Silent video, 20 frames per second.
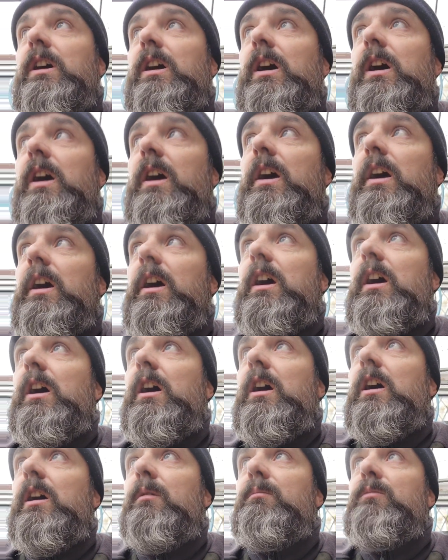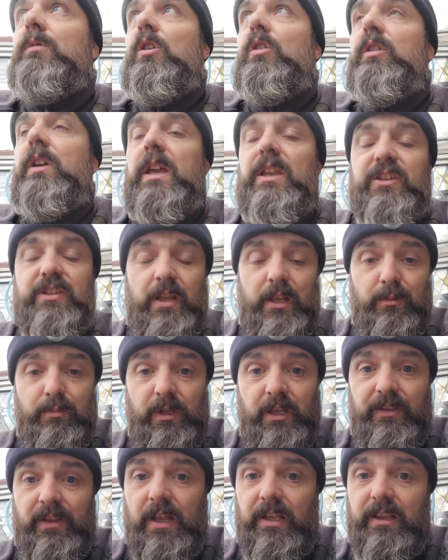Not against
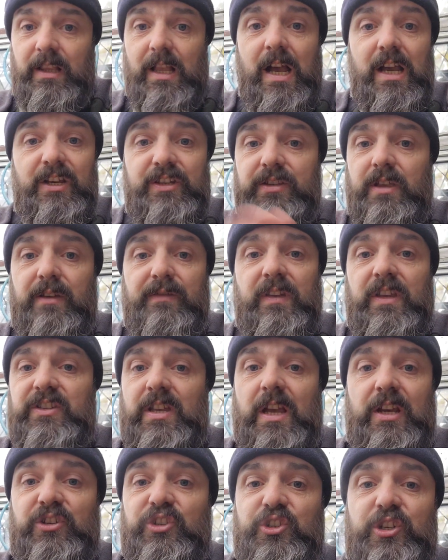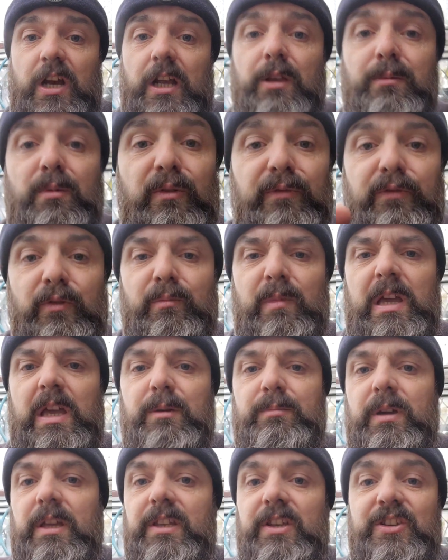anybody that likes their things nice and shiny, but for me,
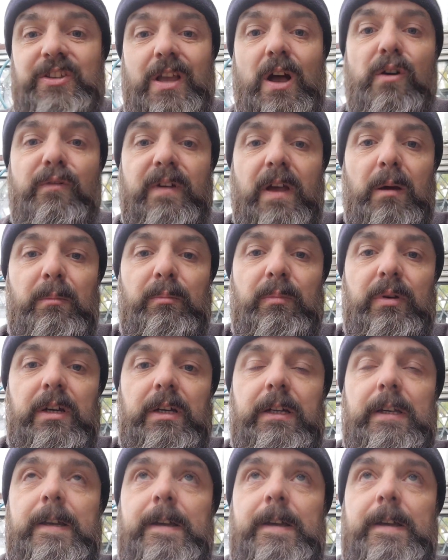being a stealth camper,